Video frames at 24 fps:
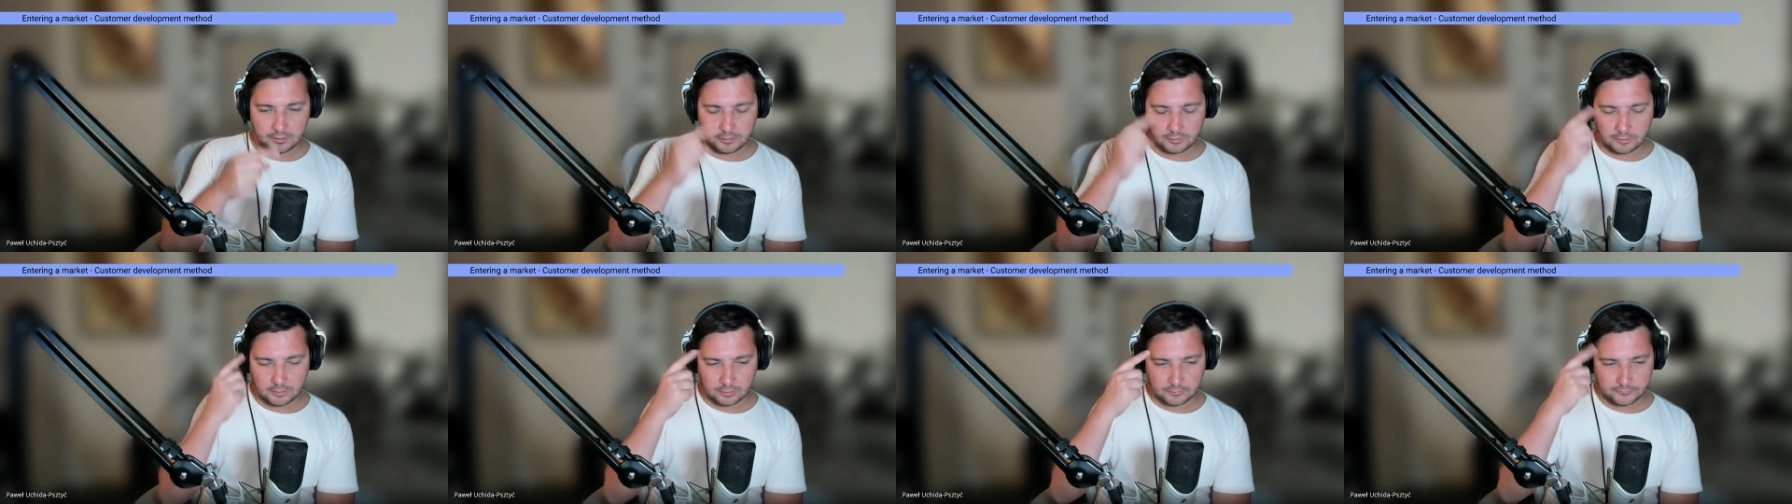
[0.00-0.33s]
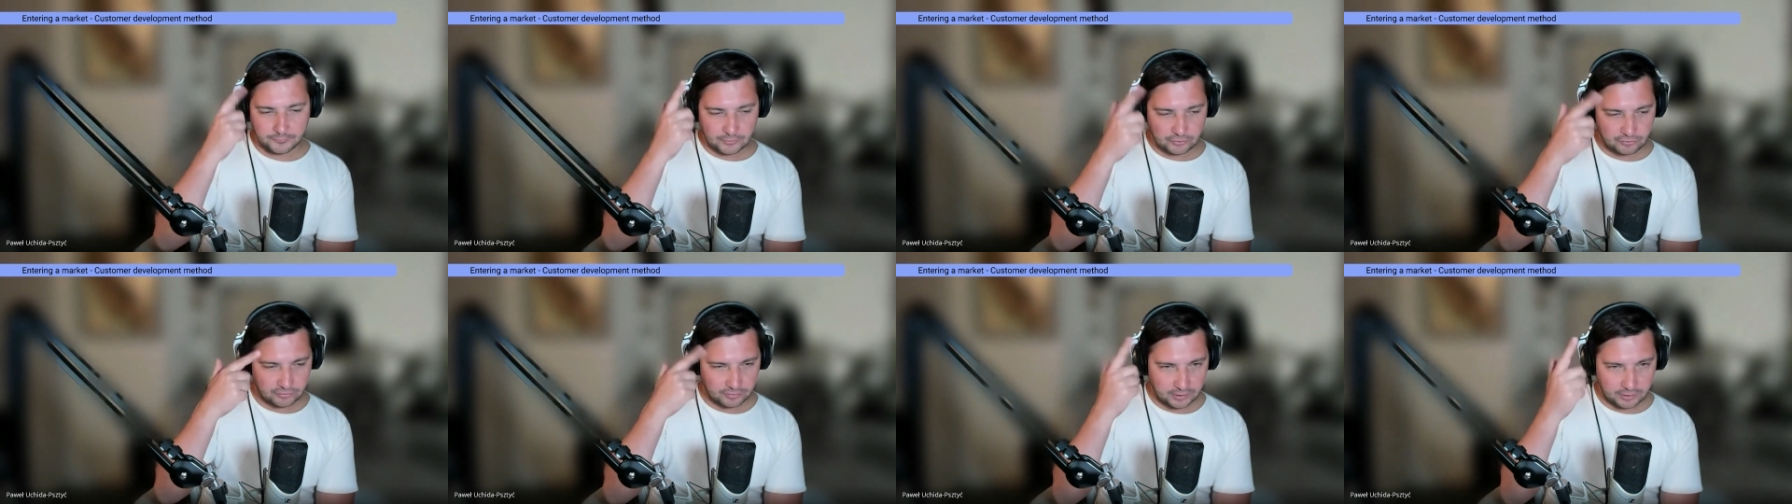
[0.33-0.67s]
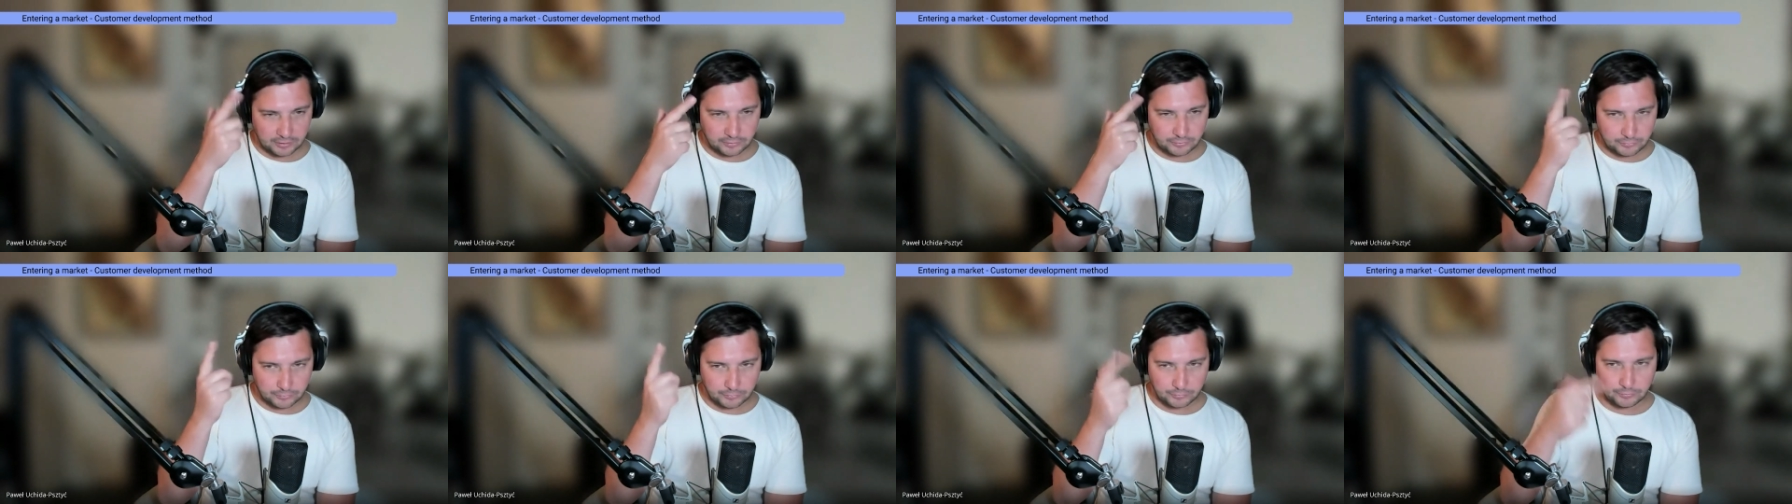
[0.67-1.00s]
your vision
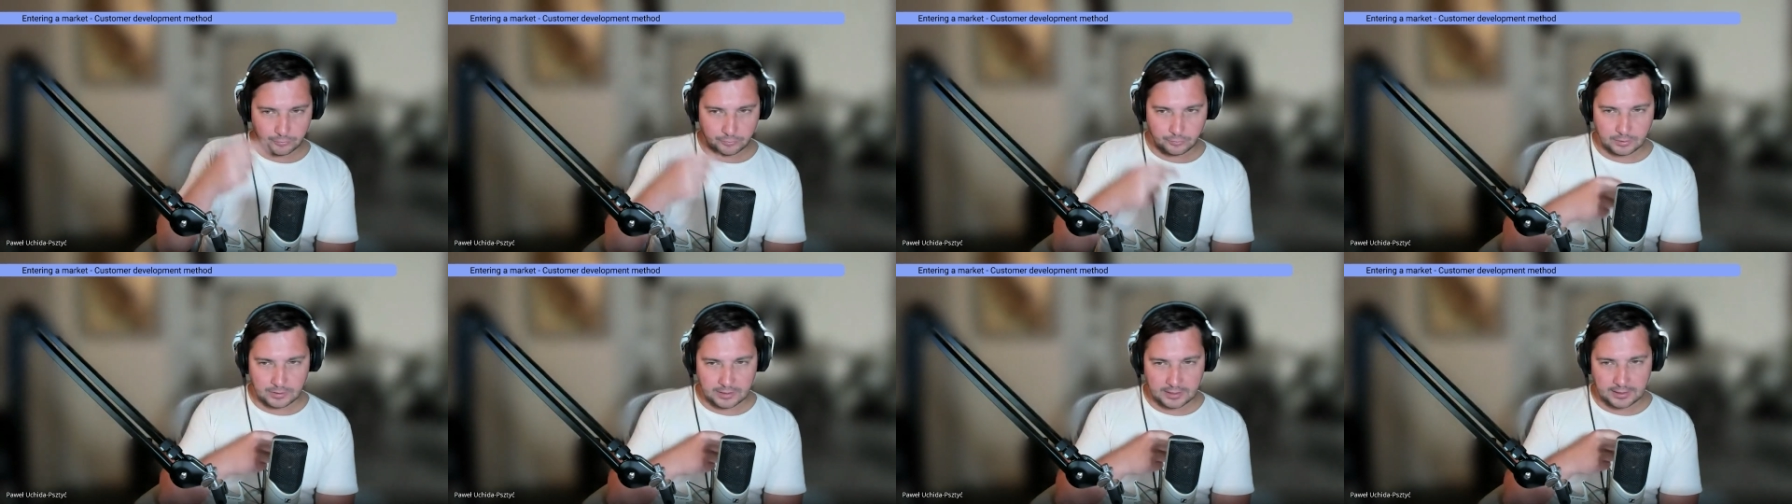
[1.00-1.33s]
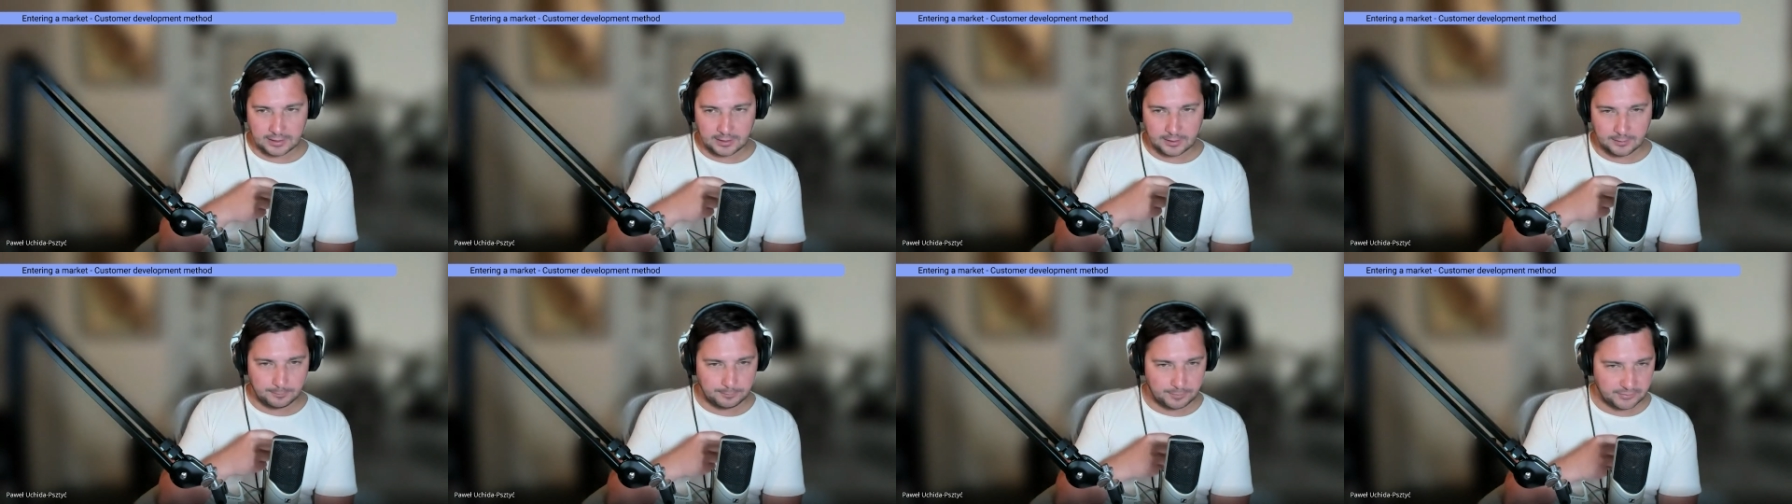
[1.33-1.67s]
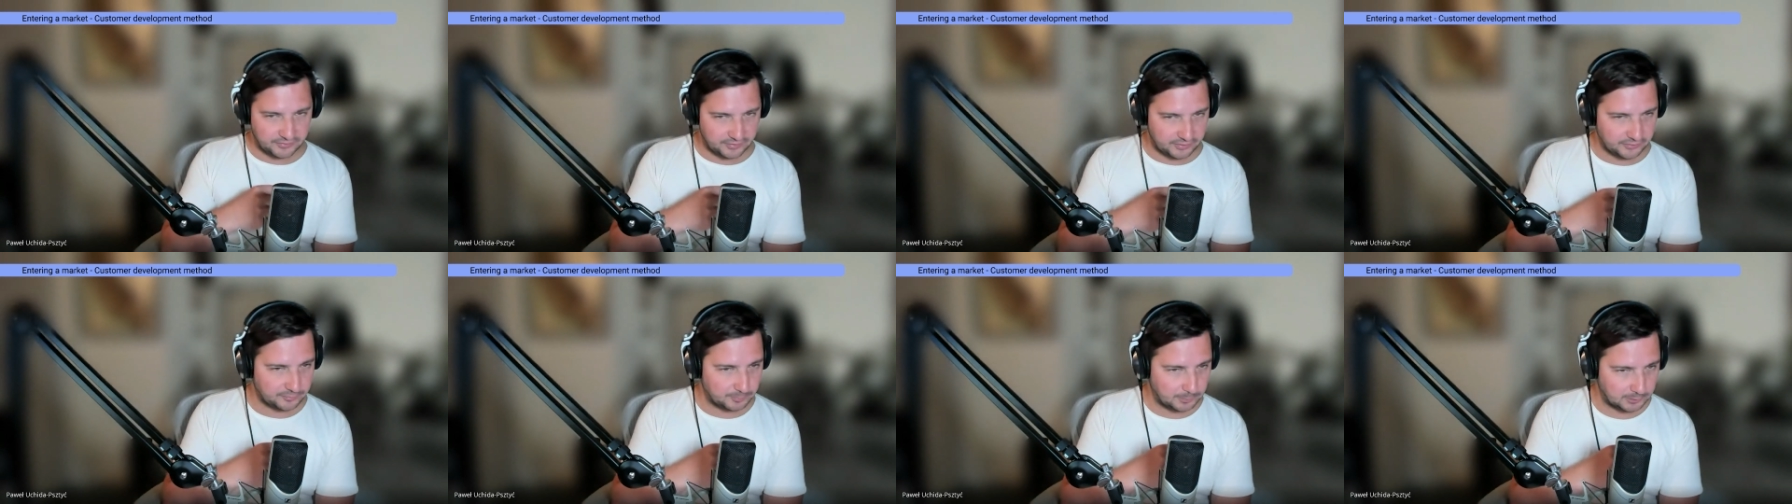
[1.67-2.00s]
into a
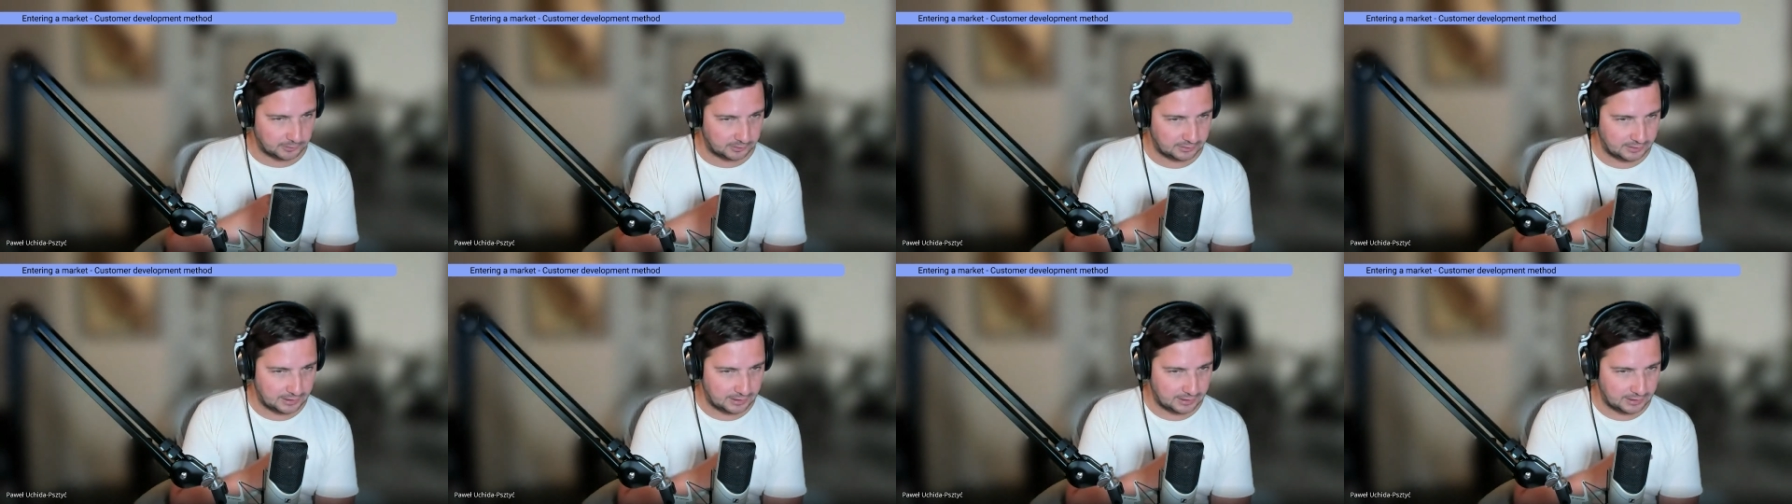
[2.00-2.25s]
business model